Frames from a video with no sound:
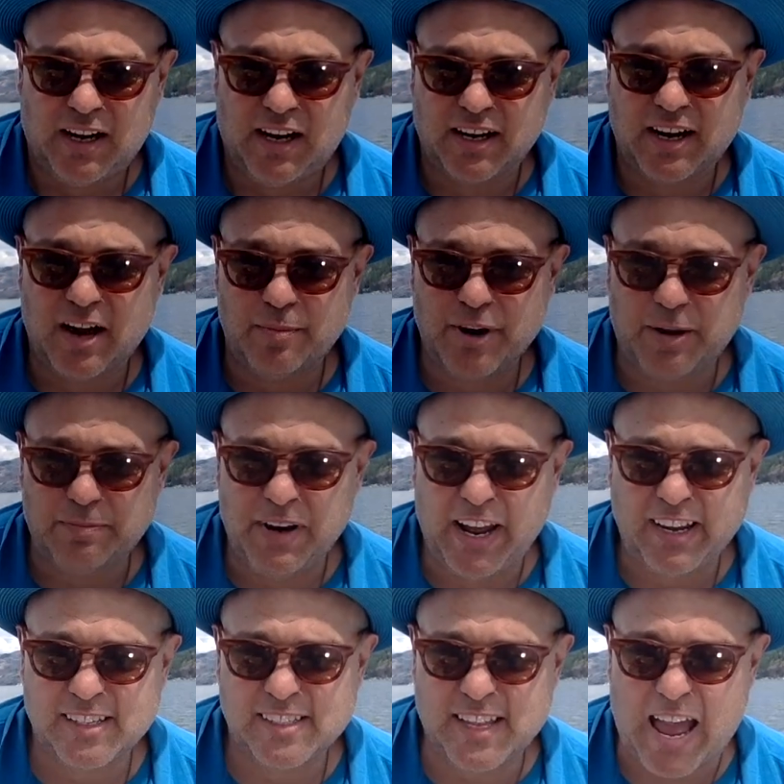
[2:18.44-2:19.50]
Coming up
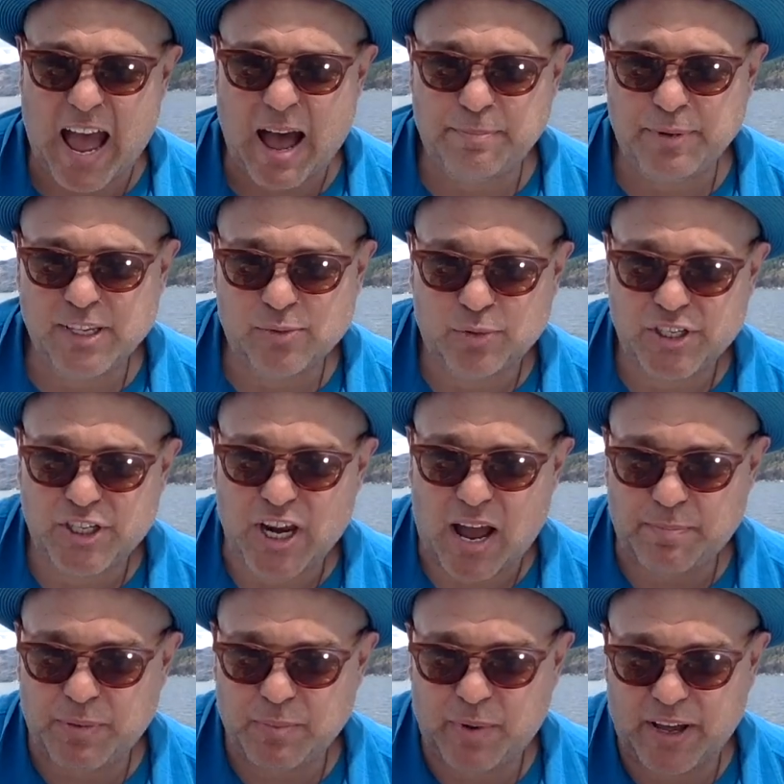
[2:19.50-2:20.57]
next, Appies with
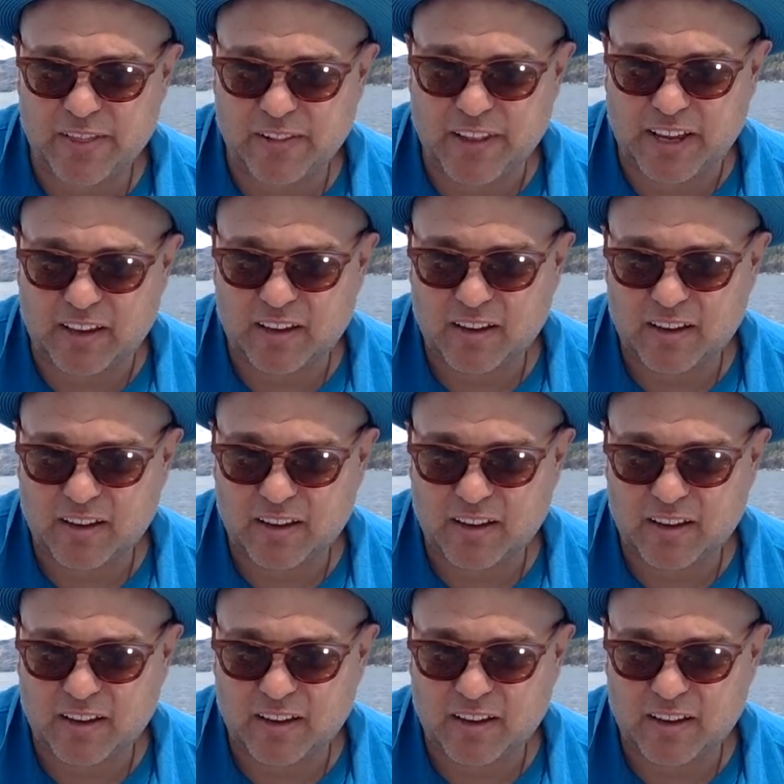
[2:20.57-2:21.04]
Chappy by the lake.